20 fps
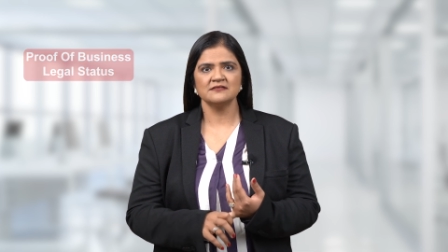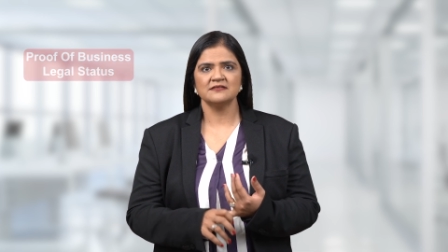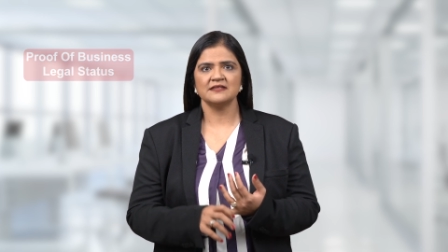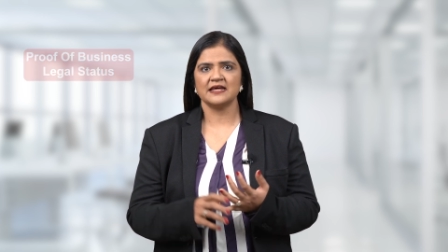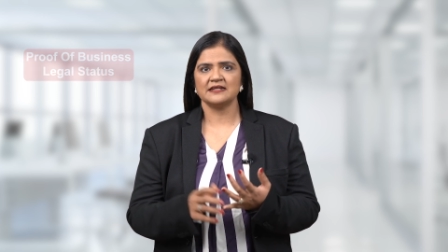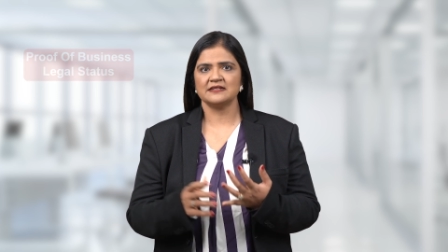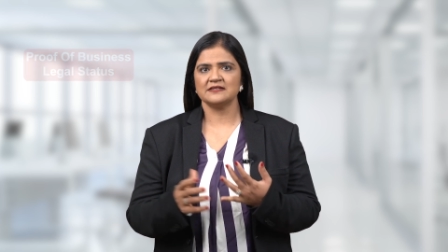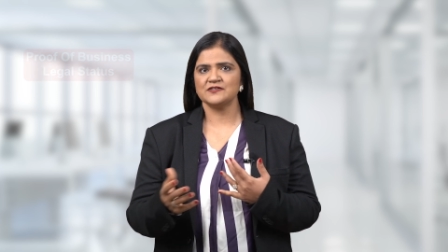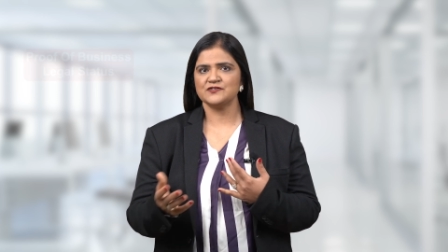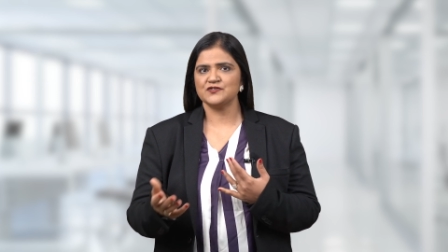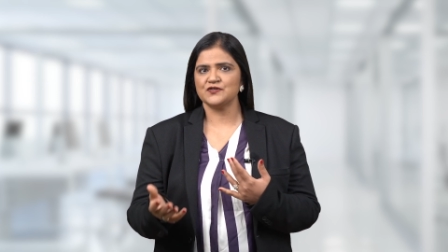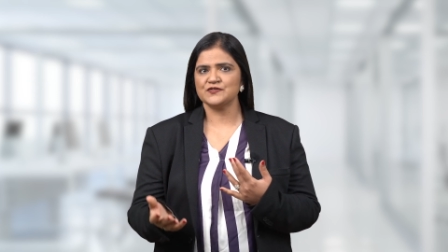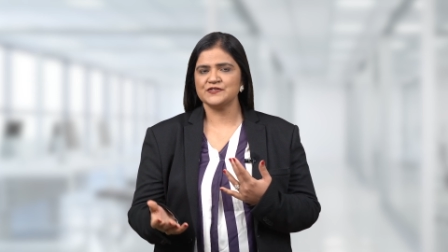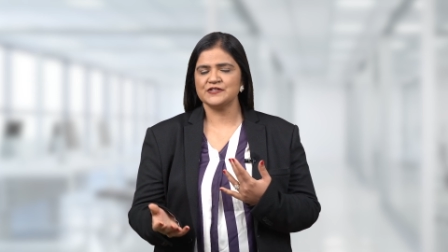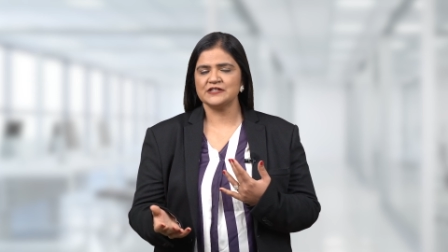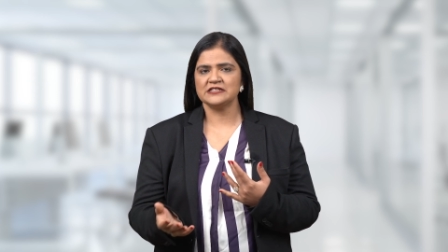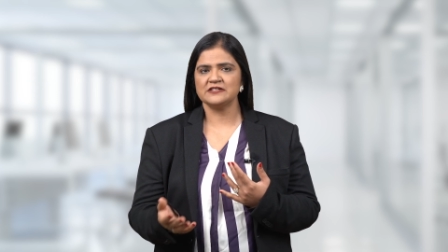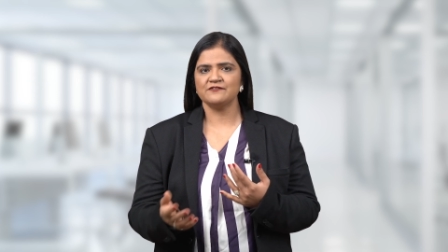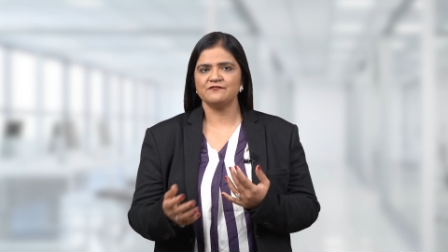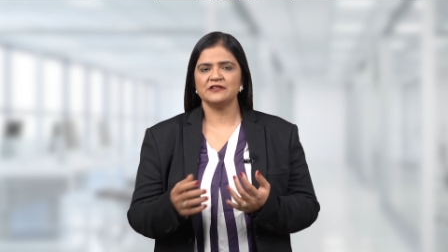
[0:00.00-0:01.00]
that is your
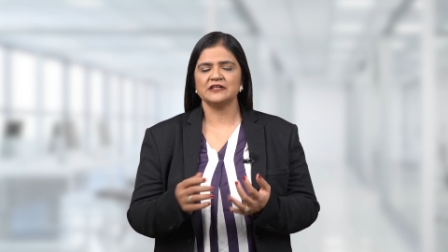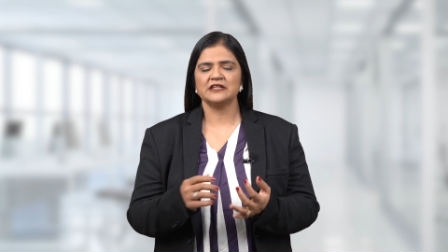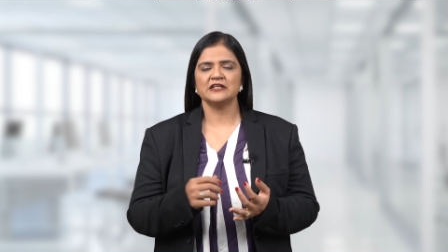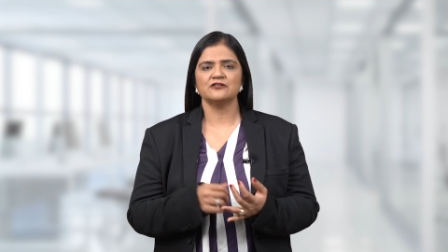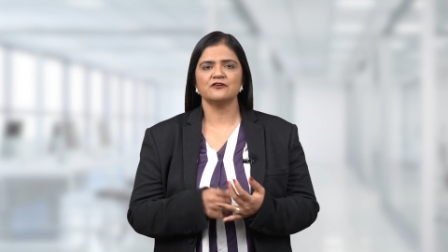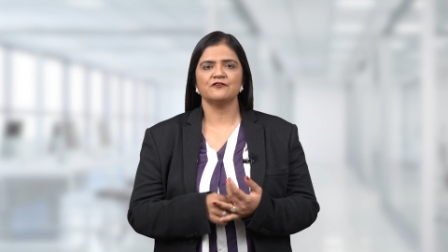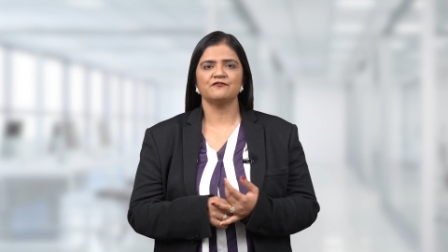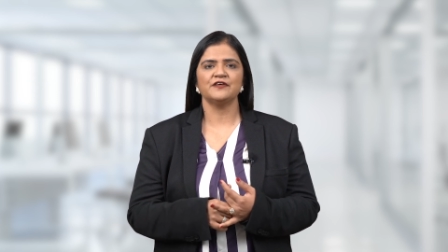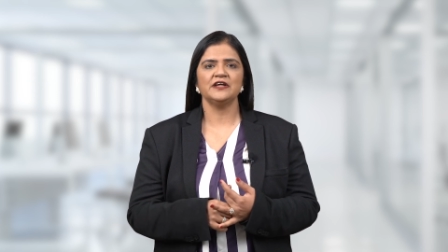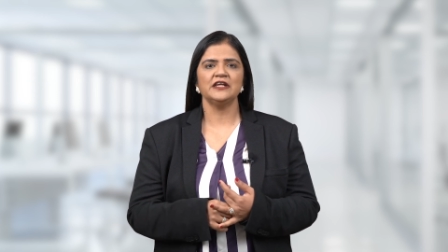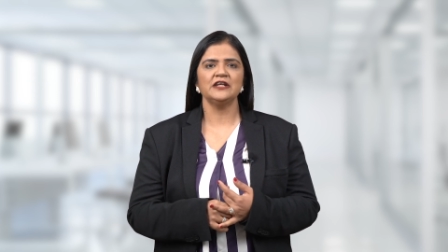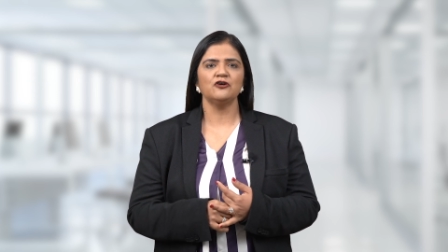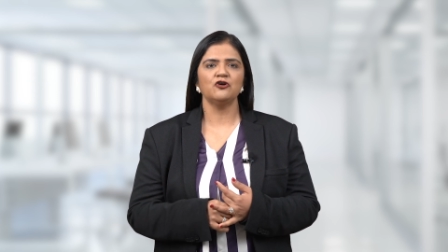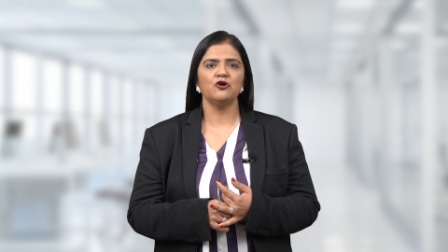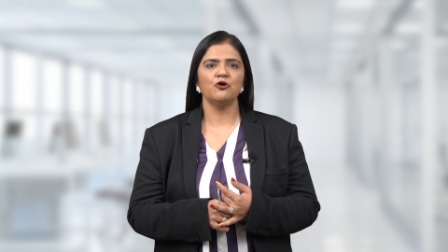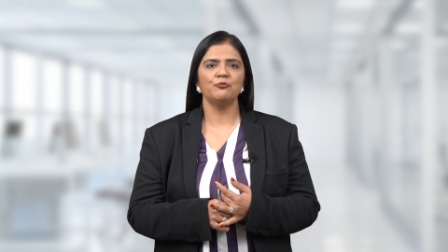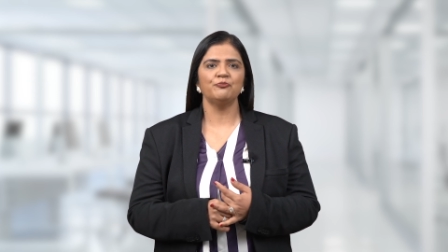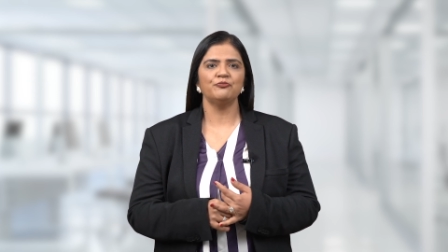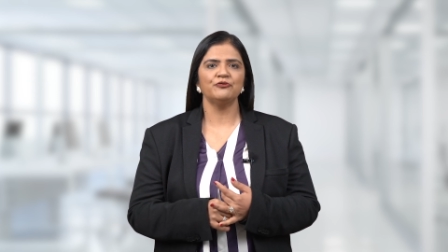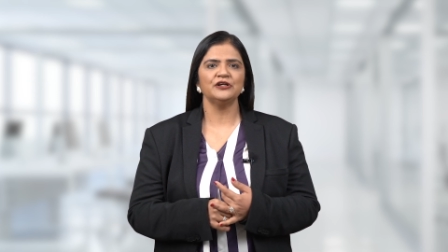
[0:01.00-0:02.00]
certificate of
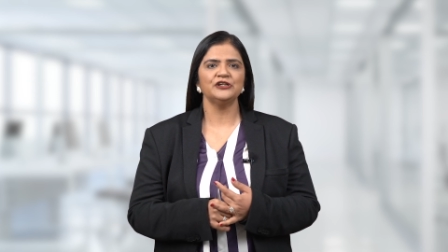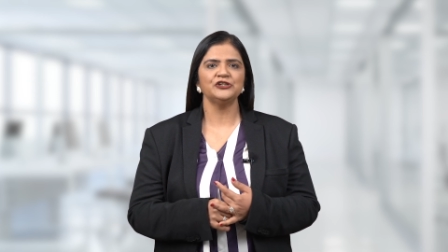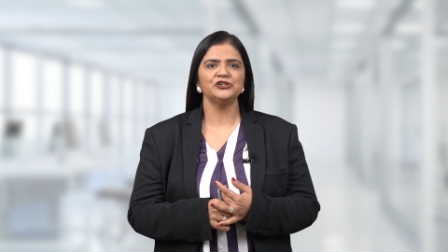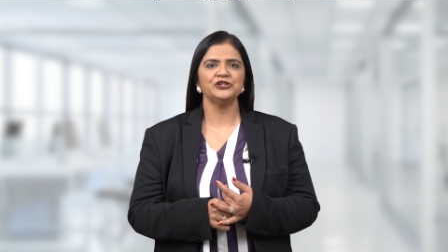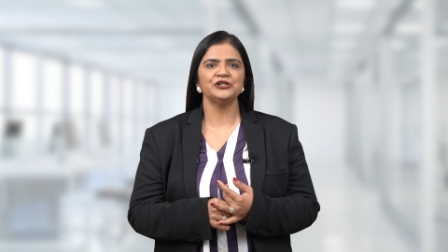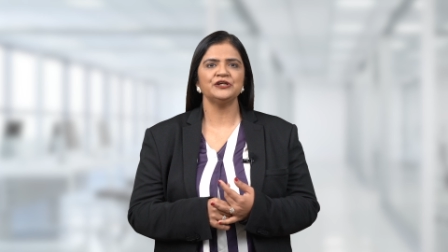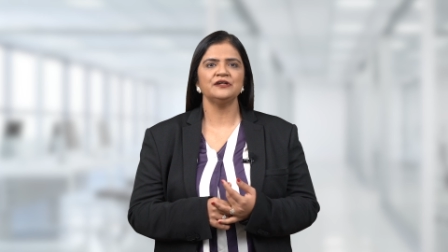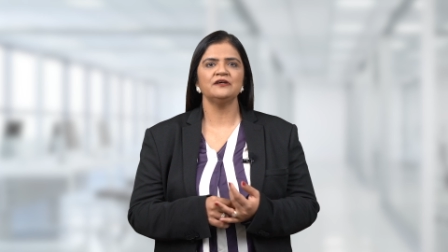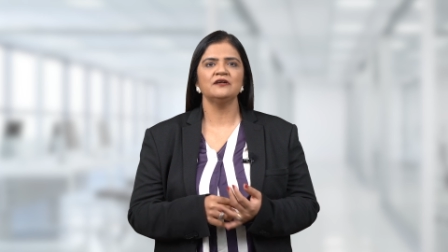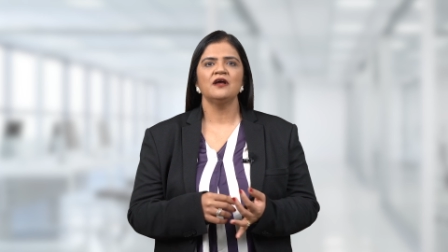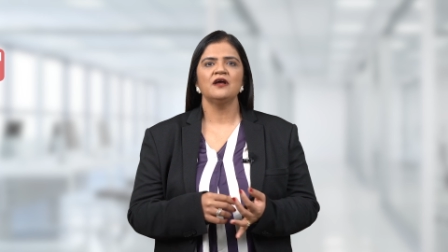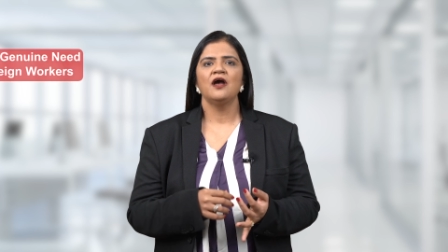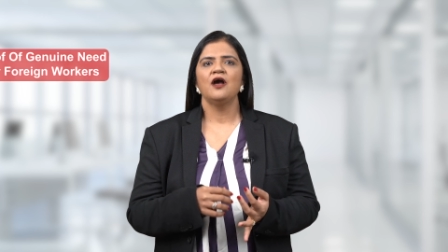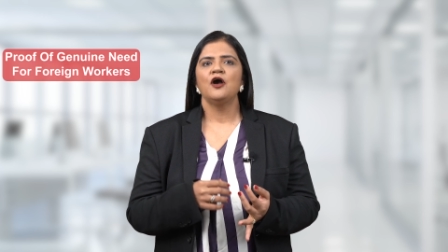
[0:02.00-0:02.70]
incorporation,